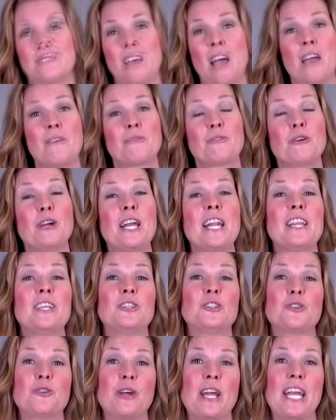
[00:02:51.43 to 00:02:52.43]
I've created a
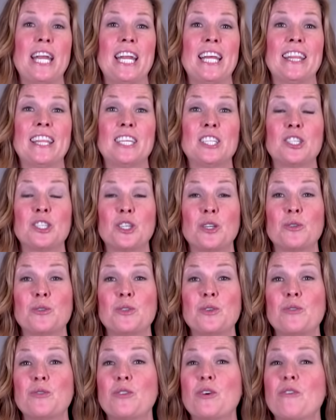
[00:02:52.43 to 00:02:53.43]
training that
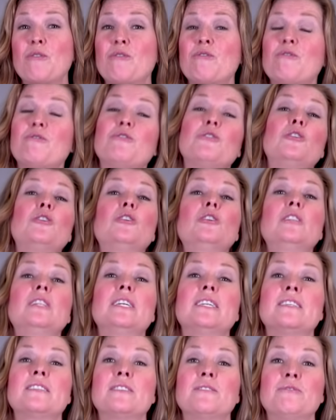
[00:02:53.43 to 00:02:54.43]
shows you the full
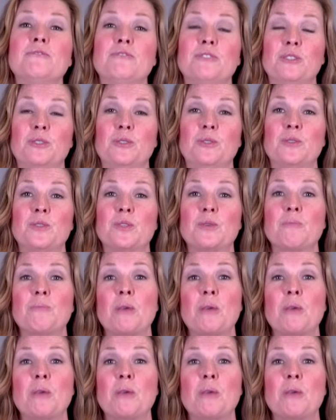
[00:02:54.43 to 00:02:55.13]
list of foods